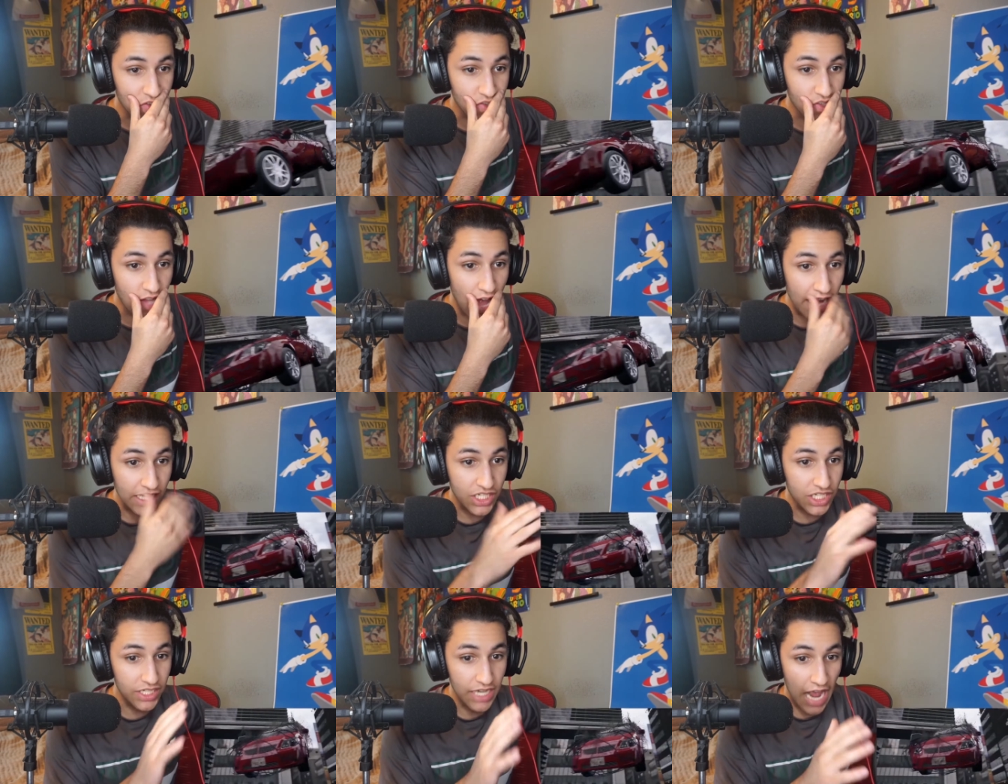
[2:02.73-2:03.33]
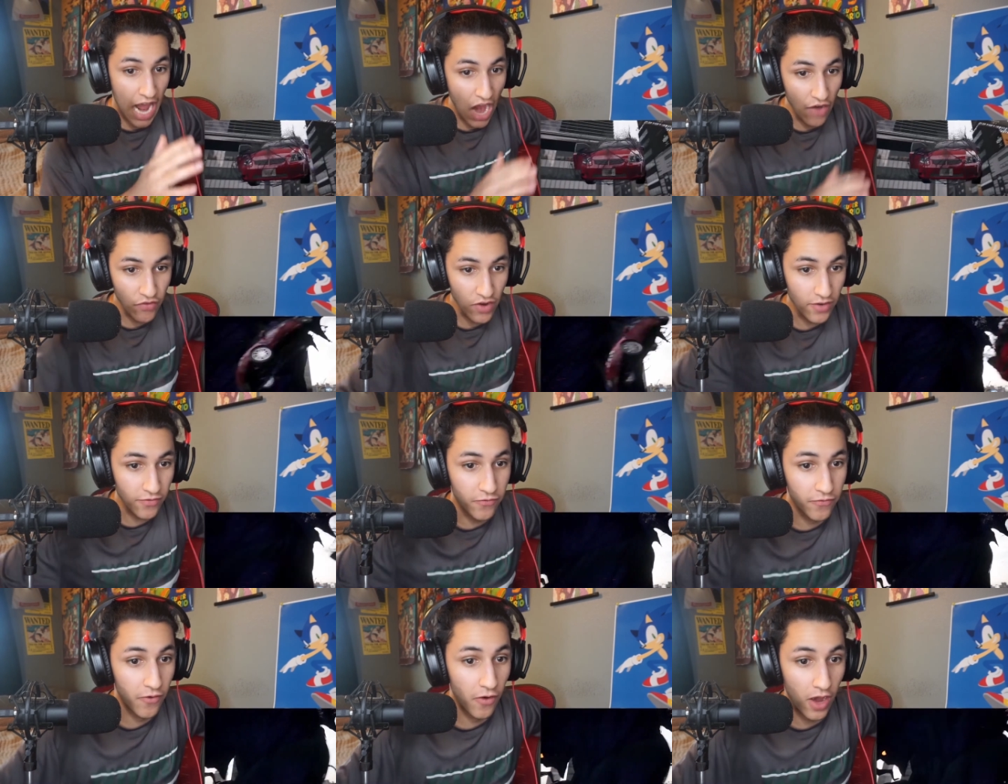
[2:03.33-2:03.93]
satching every
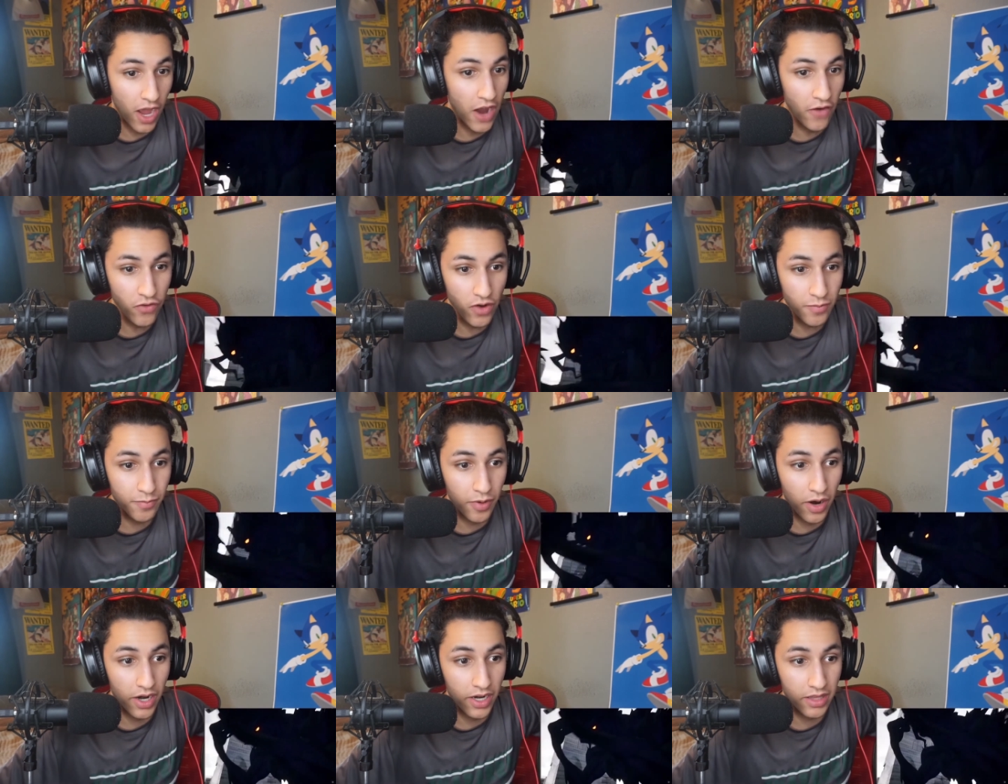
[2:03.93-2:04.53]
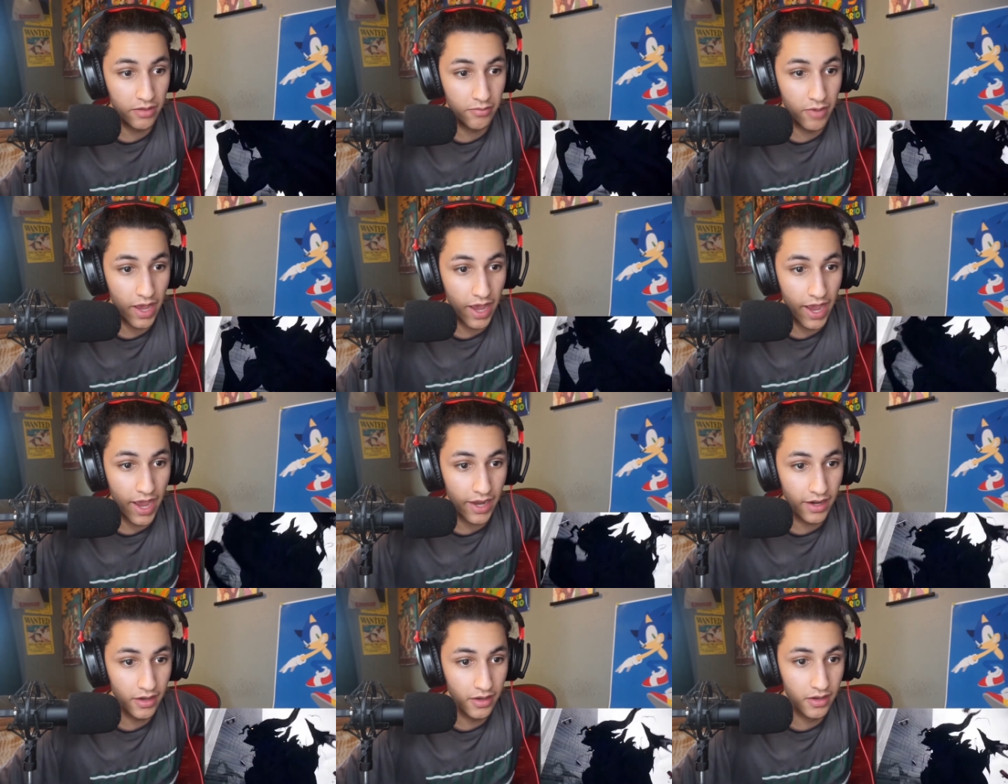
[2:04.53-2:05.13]
everybody,
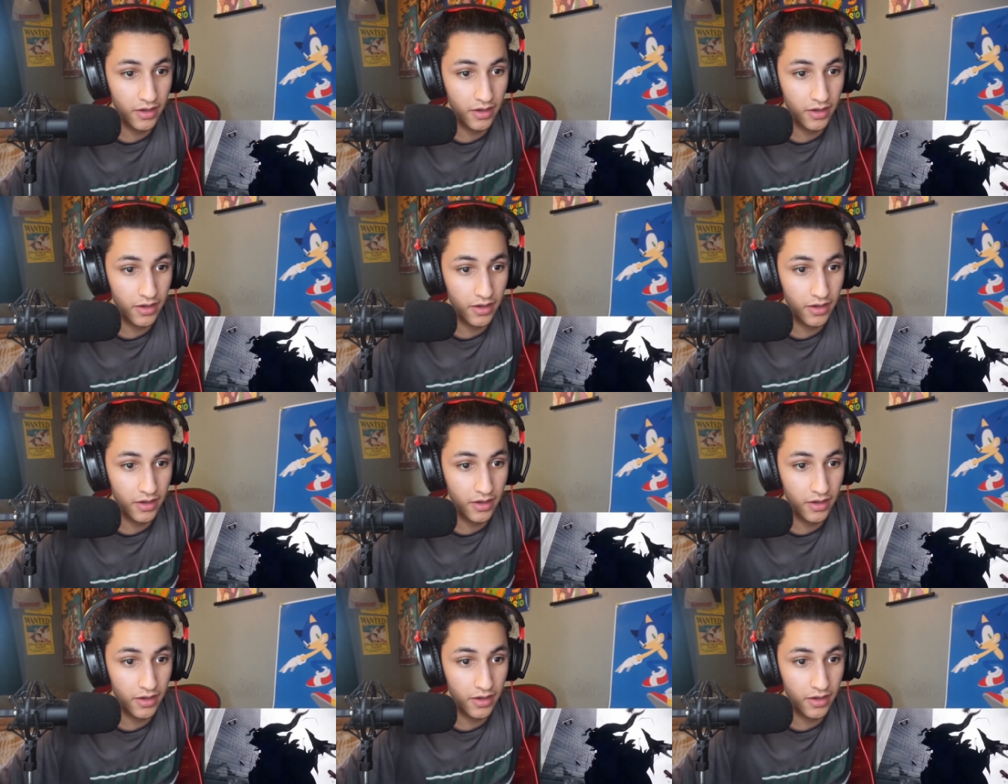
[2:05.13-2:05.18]
man.